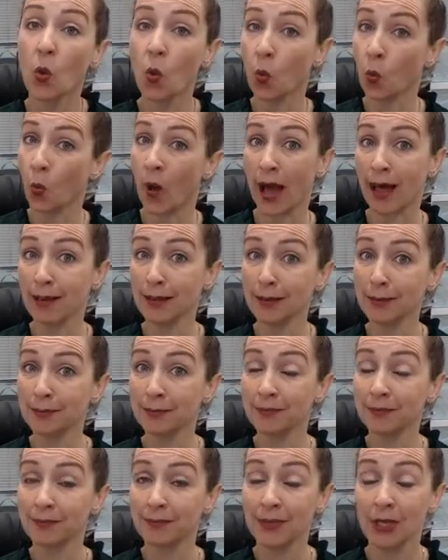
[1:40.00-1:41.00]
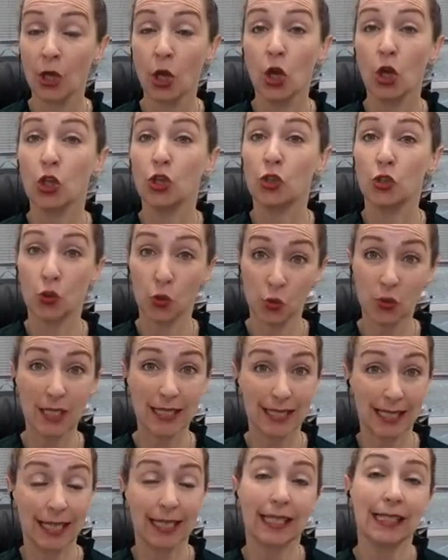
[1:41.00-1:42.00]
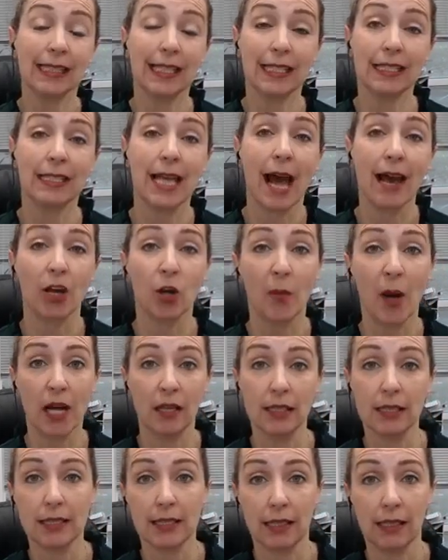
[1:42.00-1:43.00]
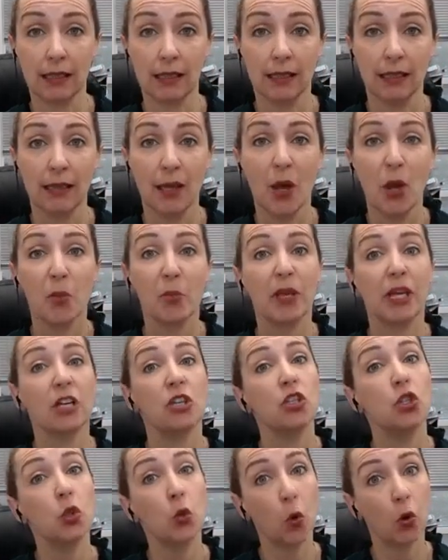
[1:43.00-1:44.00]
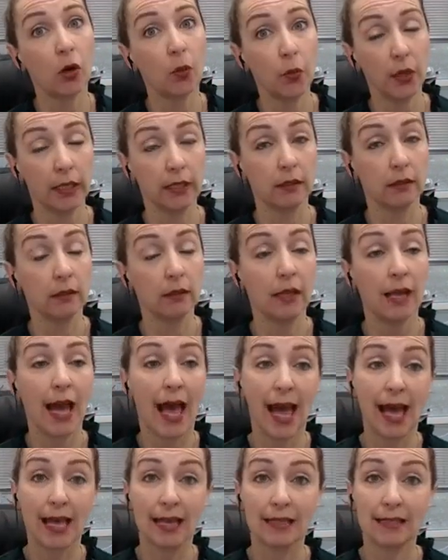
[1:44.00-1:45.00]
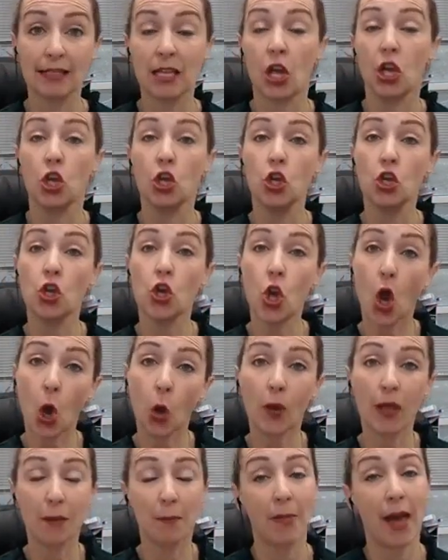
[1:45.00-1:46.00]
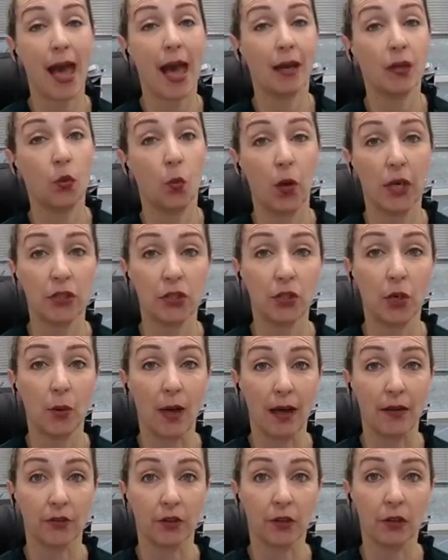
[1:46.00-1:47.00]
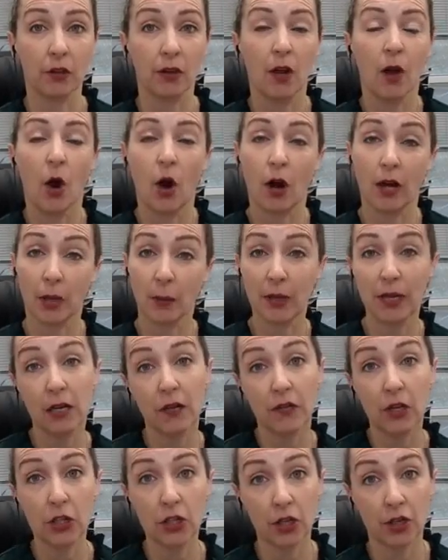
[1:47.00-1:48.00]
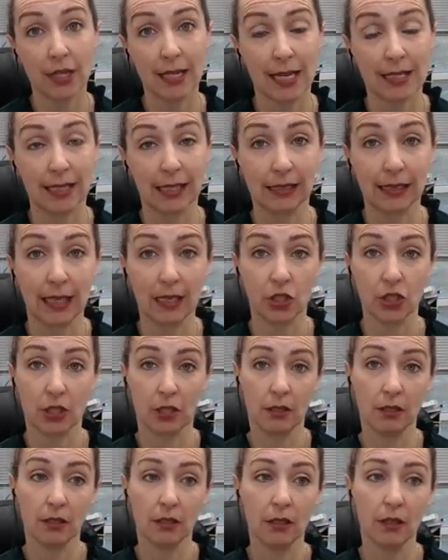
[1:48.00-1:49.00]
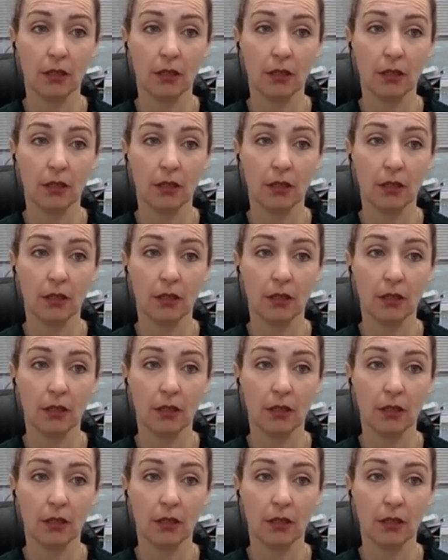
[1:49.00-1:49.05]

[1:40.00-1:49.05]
Well, Susie's getting the entire policy because your will has no impact whatsoever on a beneficiary designation.